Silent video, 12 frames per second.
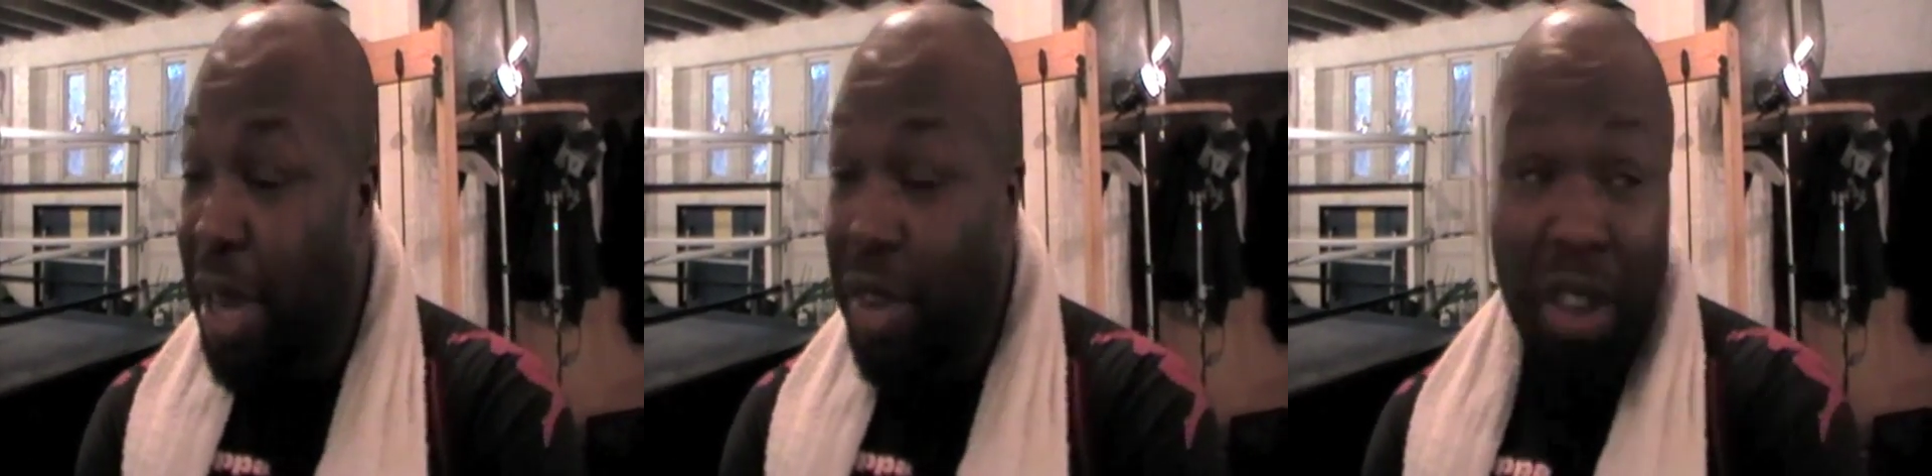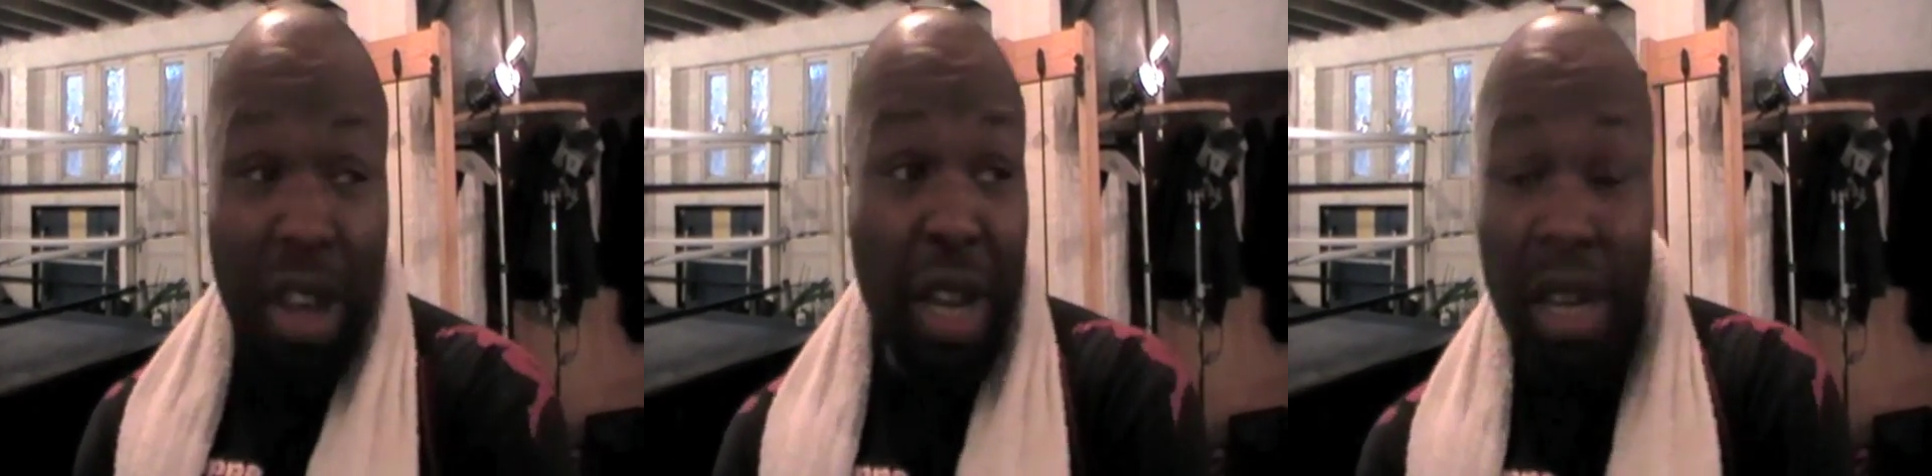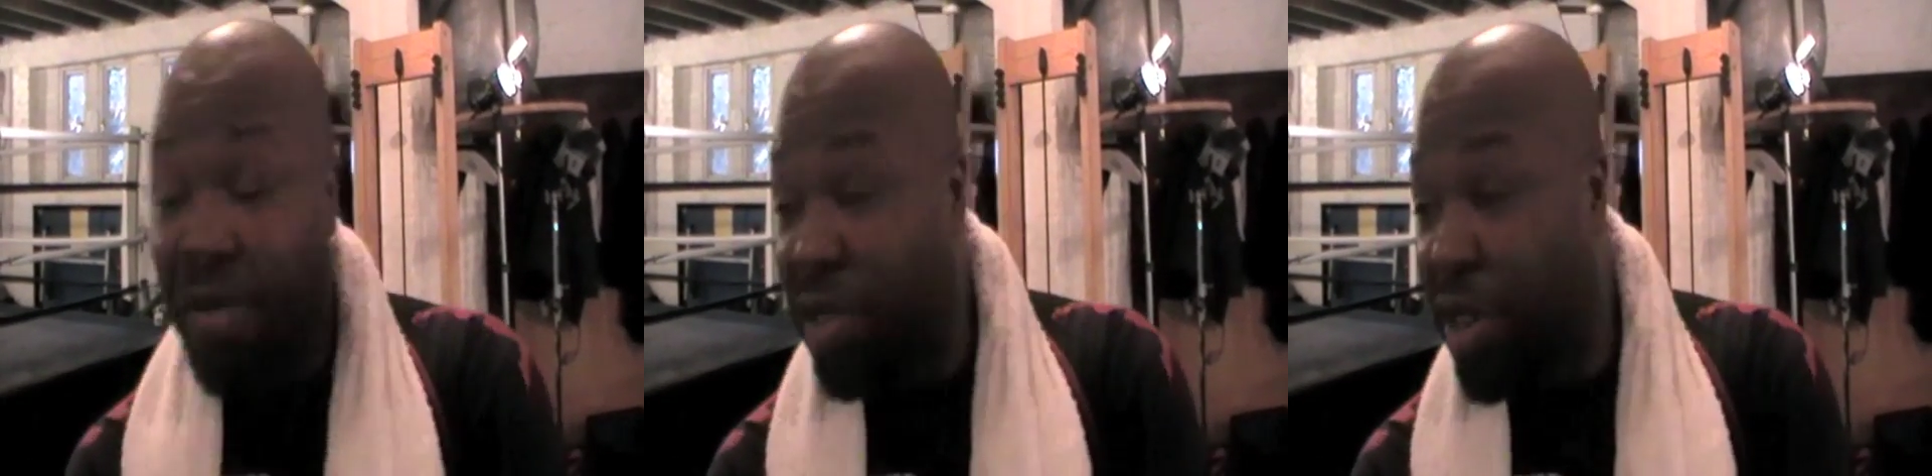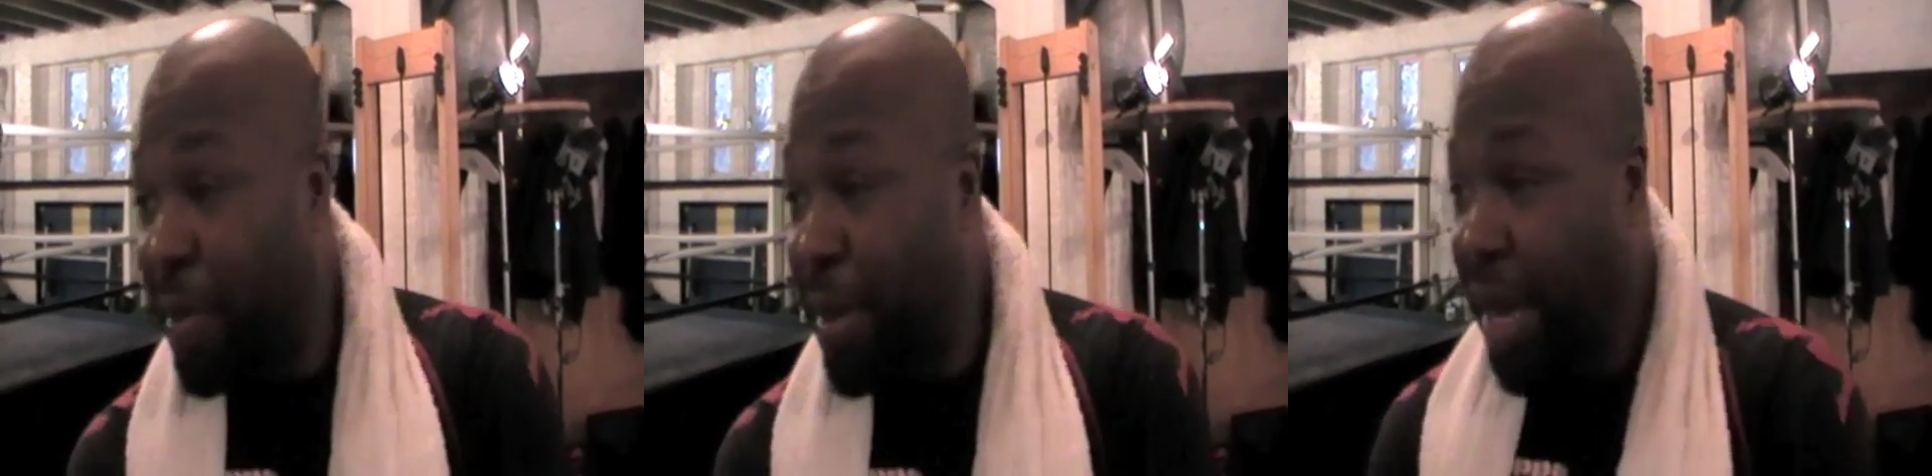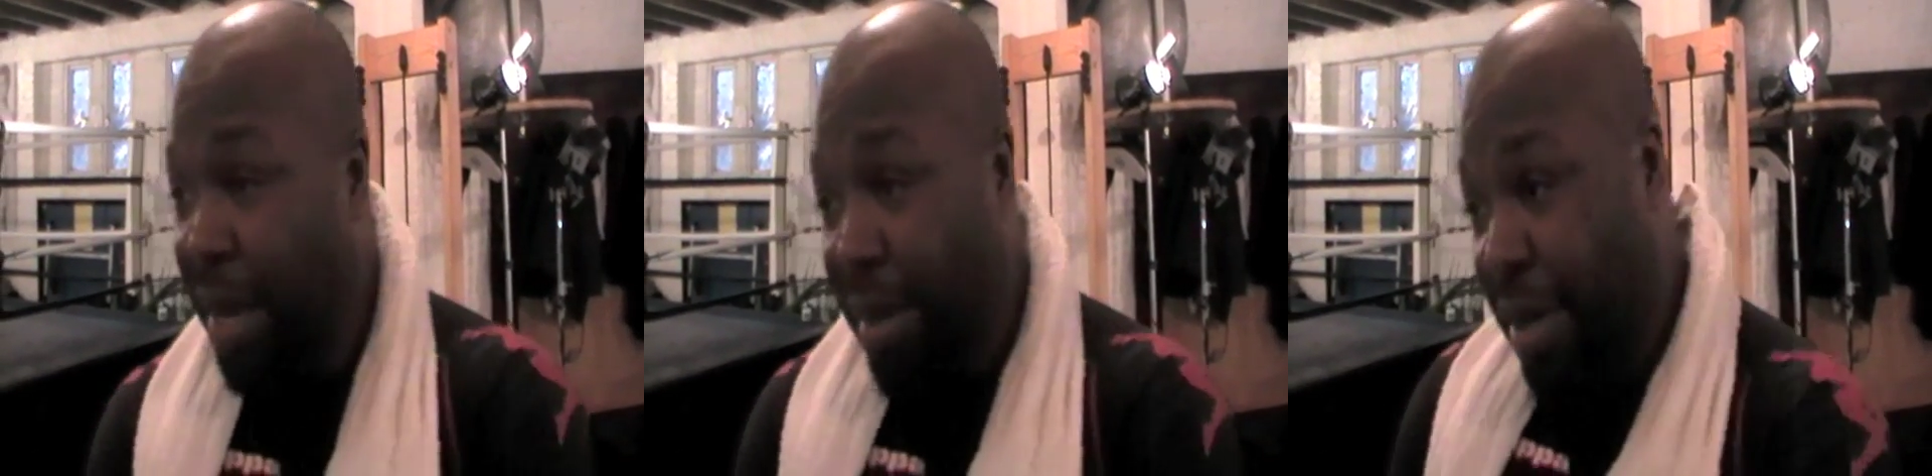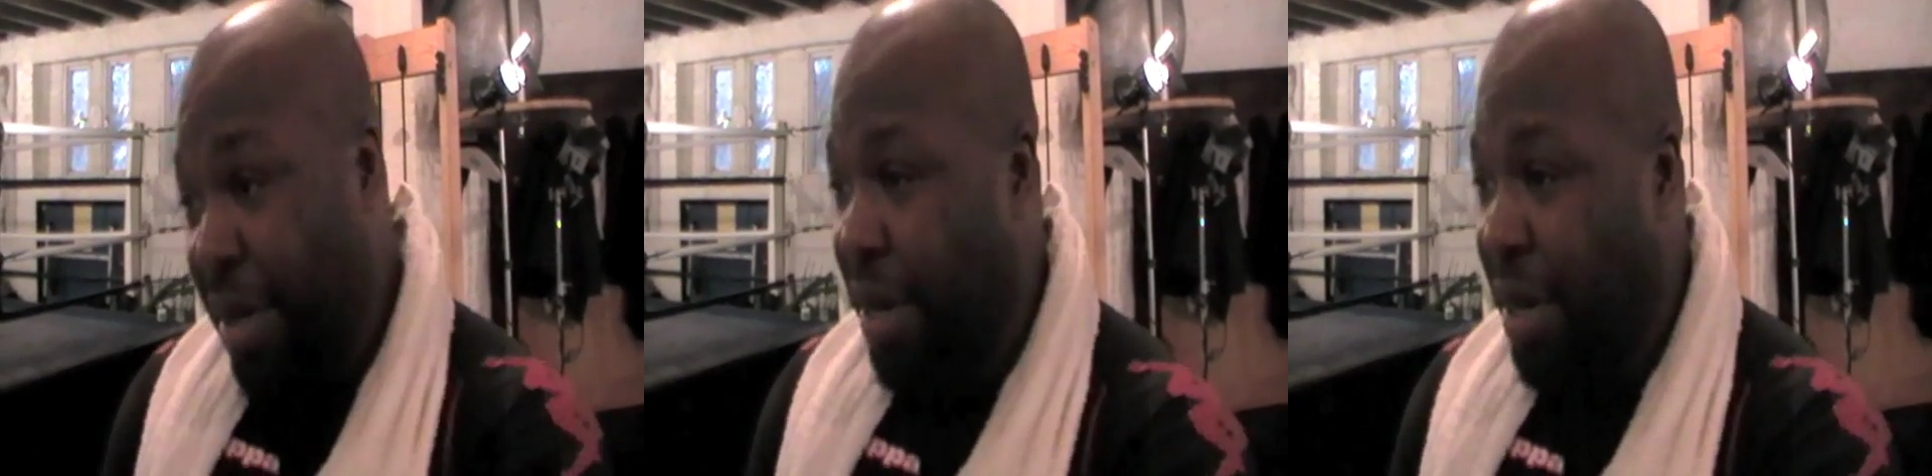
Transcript: He's young enough to come again.